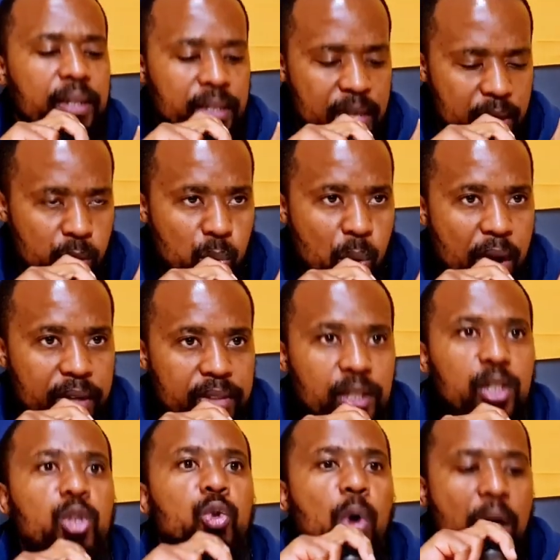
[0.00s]
Guess what?
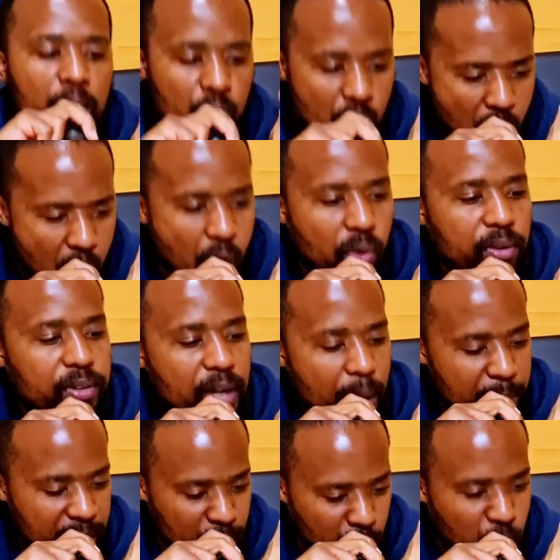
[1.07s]
You are wrong.
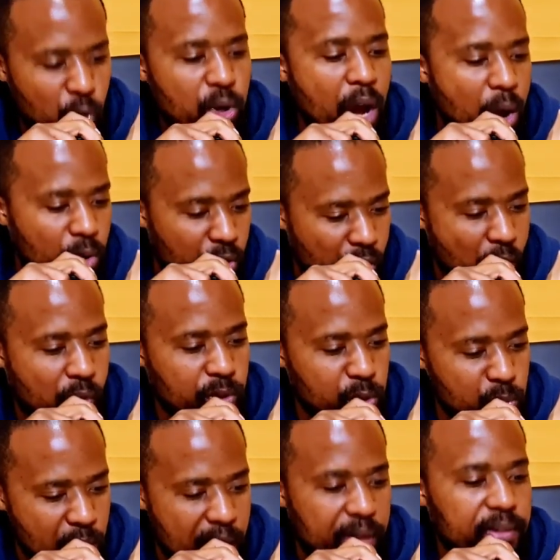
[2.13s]
I'm gonna show you how wrong
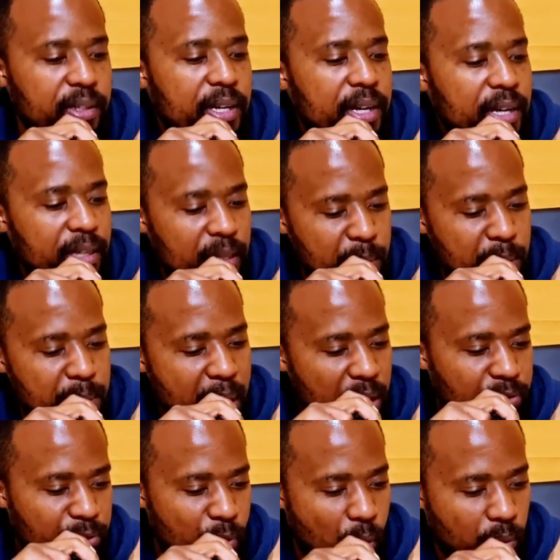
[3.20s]
you are. Give me
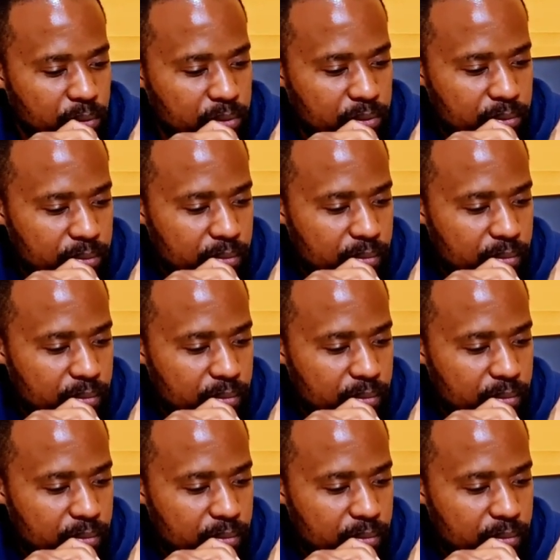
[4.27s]
Mark 4.